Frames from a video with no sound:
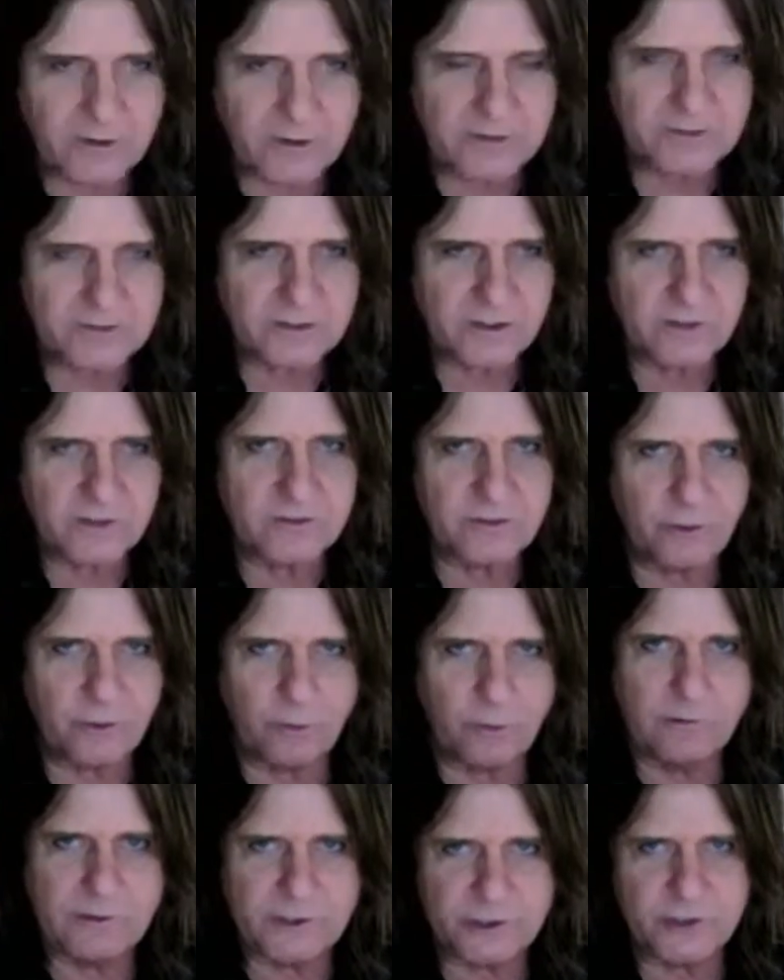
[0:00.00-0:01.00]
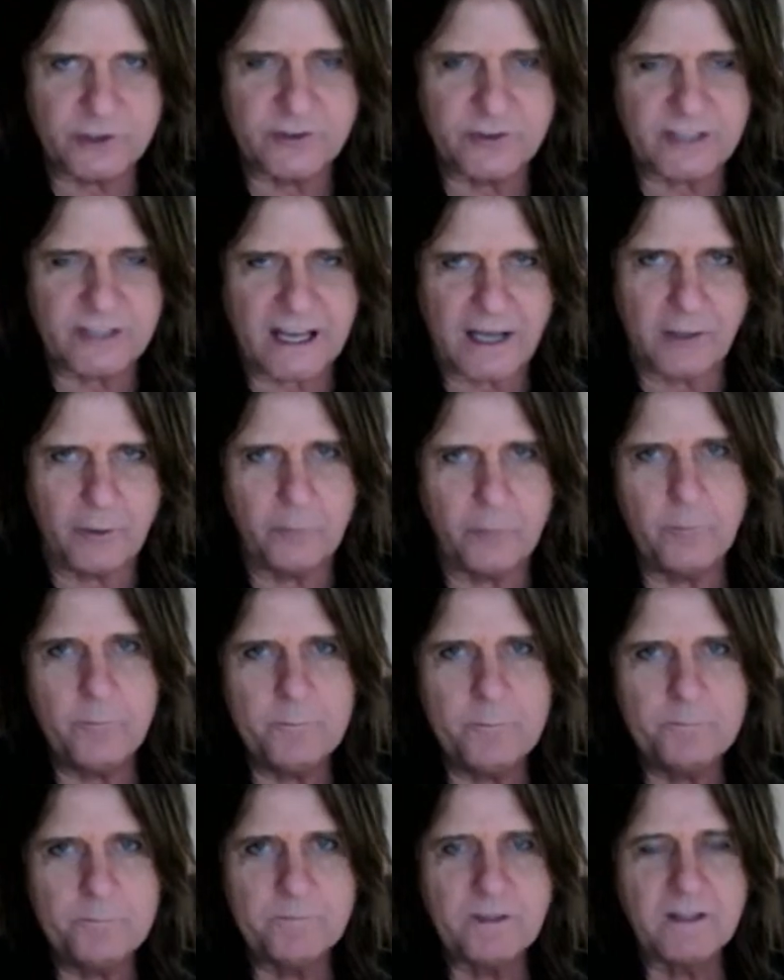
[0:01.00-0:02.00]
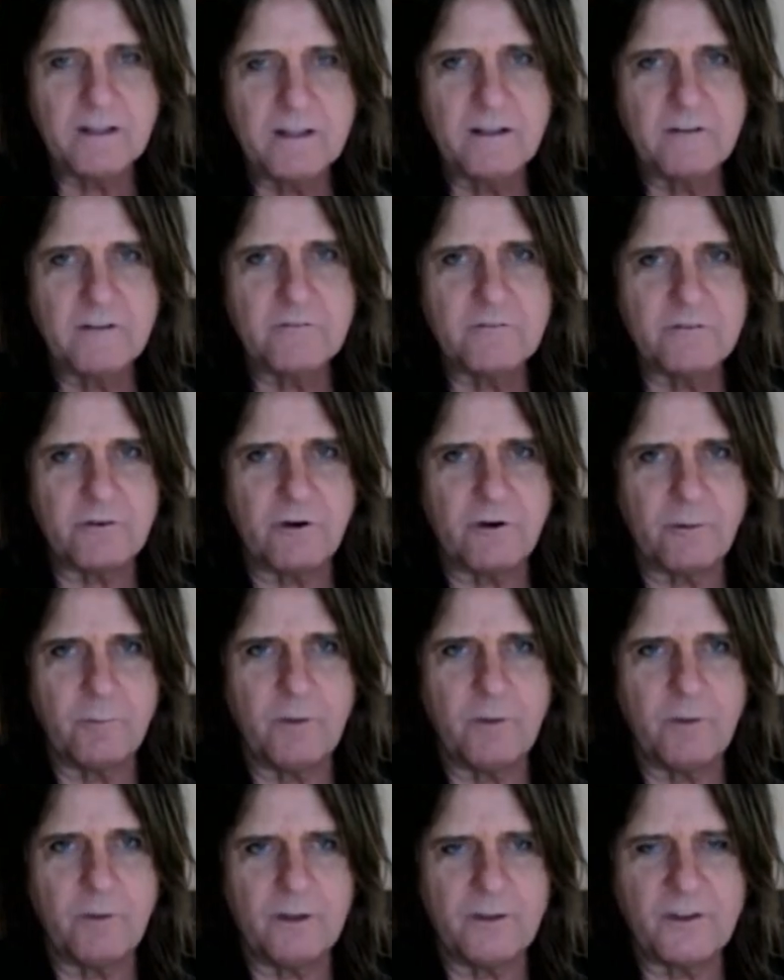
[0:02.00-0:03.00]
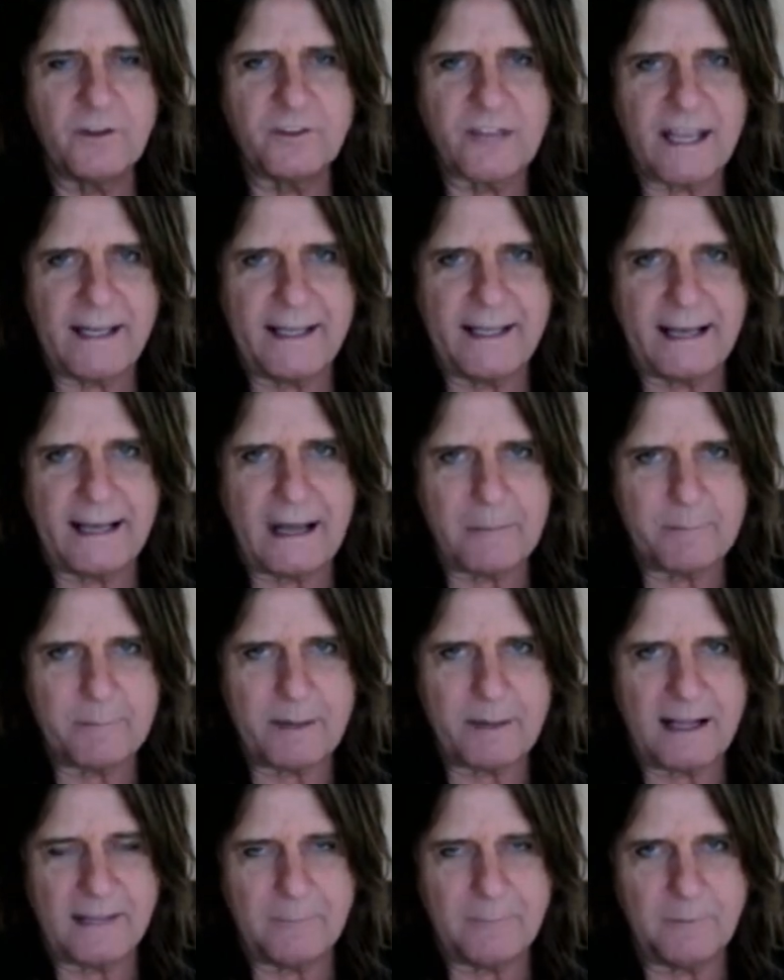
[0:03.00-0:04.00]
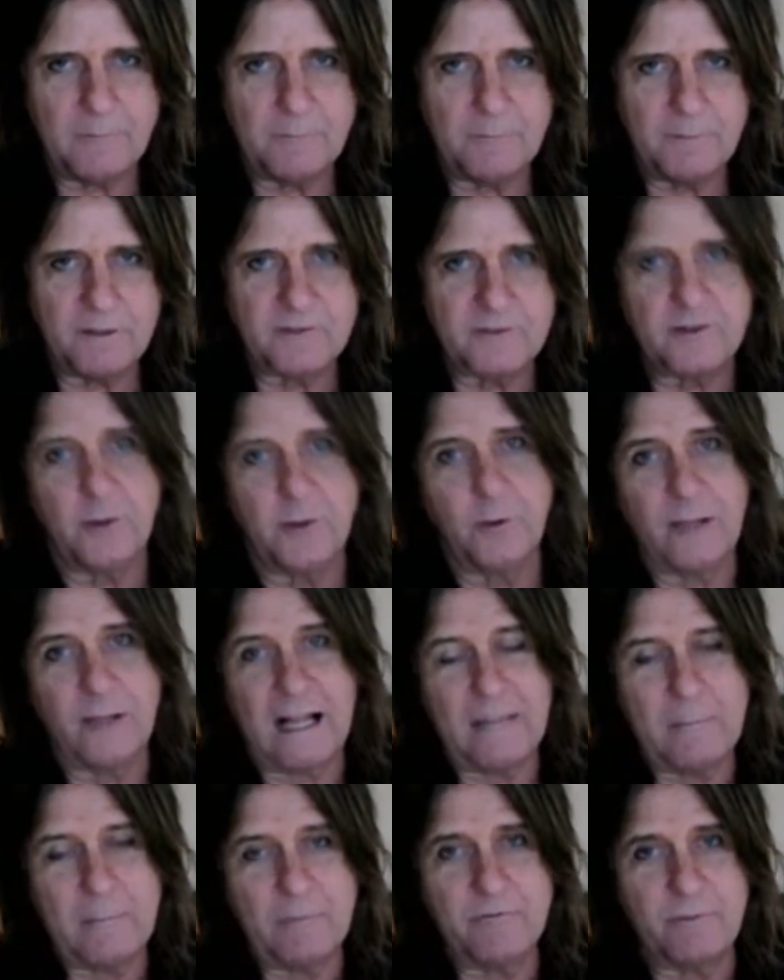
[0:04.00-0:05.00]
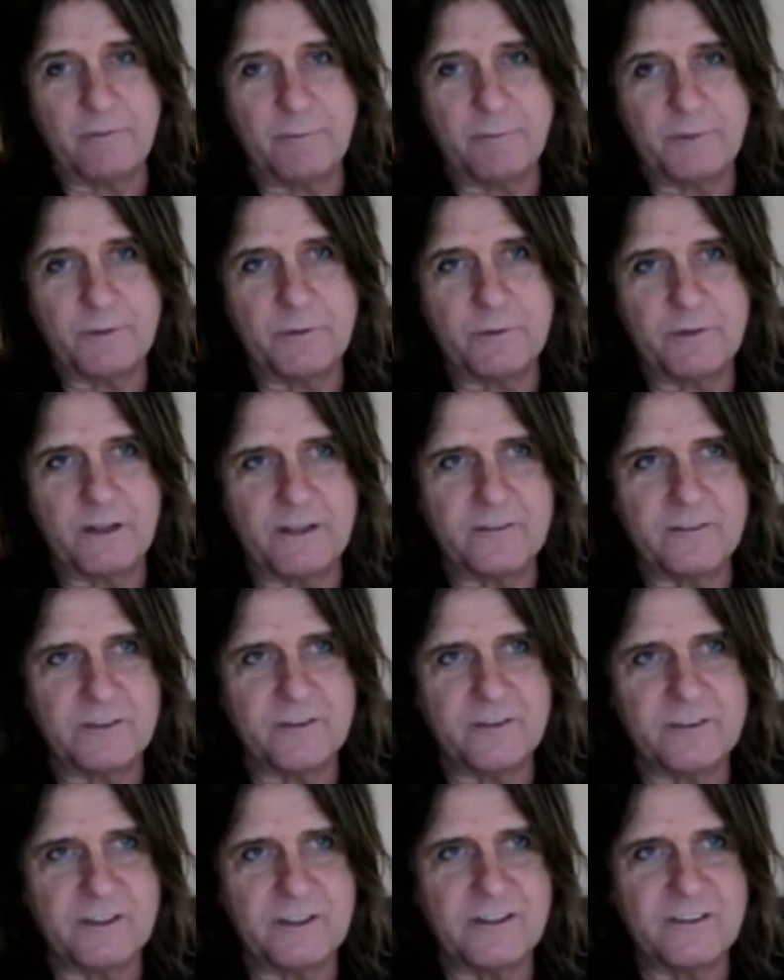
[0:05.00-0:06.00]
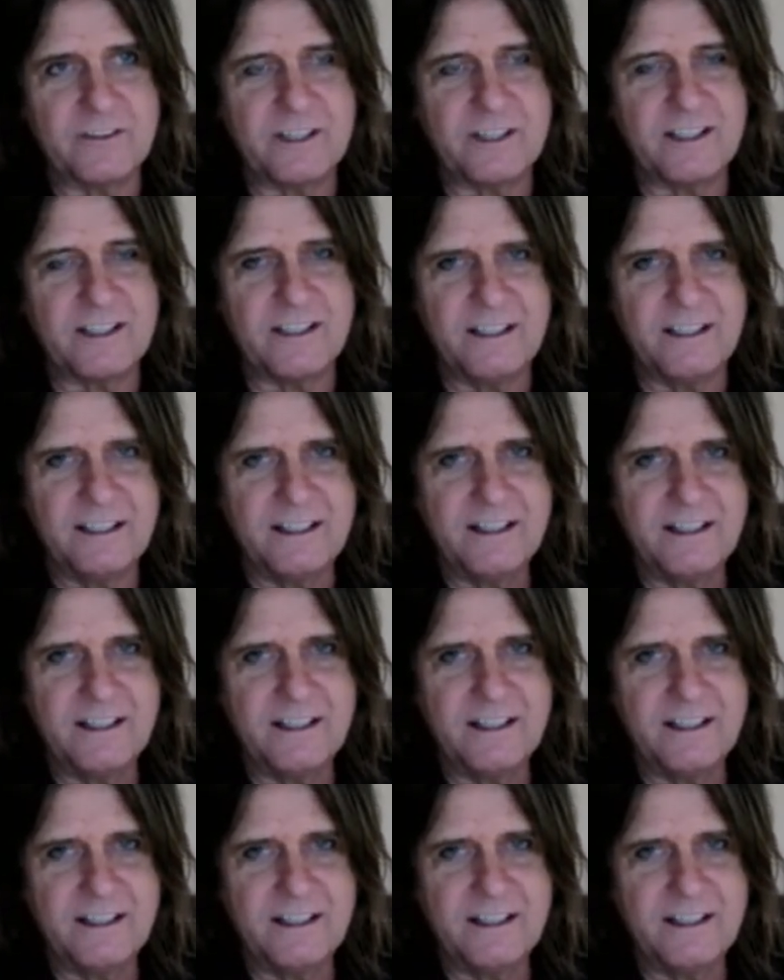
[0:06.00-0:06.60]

is Soldier Down from the Scaling Up album, my solo album from 2016.